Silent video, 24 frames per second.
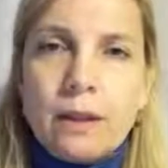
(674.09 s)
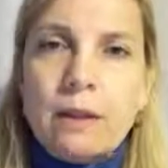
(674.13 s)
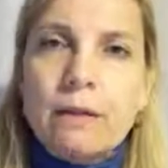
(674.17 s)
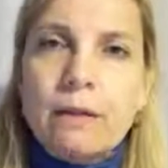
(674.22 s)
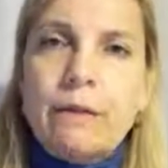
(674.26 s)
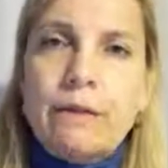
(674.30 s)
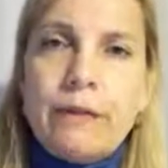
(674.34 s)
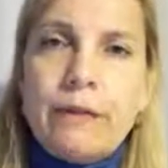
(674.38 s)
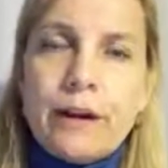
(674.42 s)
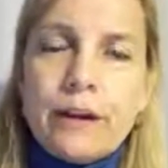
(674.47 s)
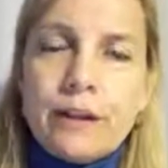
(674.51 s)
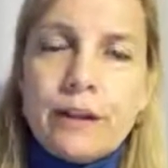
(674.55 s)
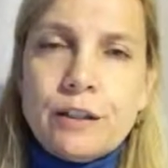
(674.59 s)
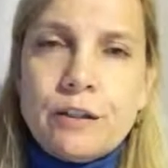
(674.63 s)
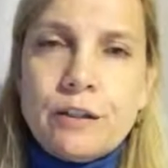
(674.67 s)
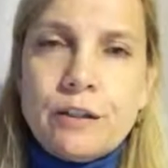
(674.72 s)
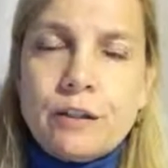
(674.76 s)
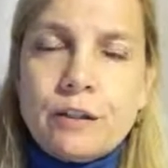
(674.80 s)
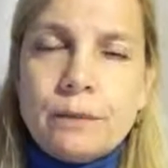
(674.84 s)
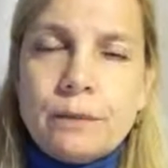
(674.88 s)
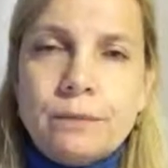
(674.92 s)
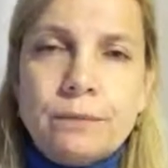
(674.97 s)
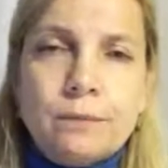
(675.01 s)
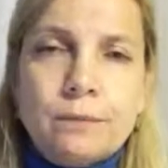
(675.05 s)

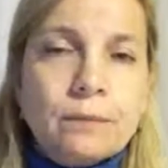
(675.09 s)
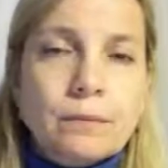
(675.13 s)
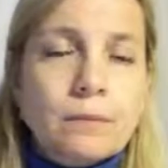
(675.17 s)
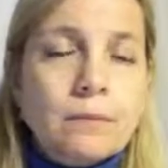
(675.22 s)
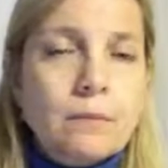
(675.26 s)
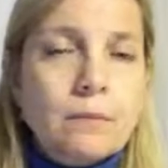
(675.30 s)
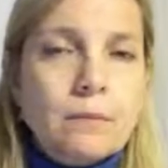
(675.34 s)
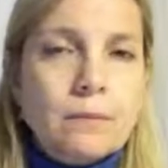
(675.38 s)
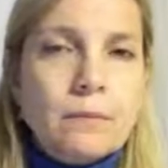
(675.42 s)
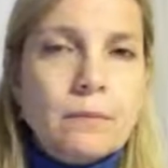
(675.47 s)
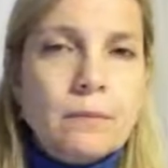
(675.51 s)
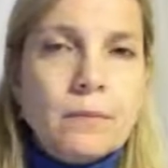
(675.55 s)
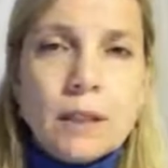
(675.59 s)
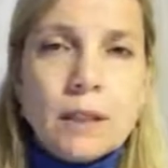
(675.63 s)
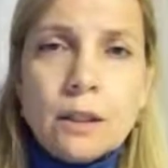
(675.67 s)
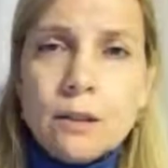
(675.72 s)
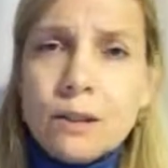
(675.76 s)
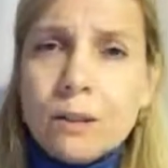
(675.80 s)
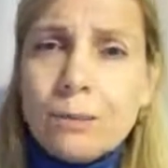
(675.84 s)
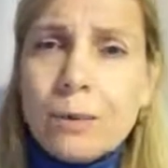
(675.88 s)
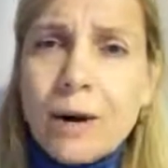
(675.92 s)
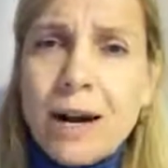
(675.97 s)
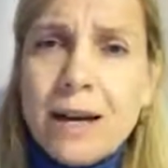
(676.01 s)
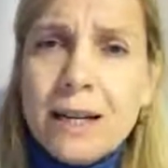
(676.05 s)
First,
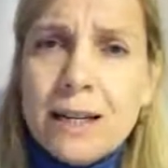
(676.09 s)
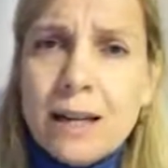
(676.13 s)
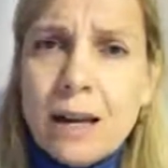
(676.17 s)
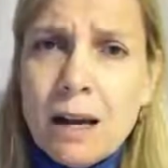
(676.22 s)
the brain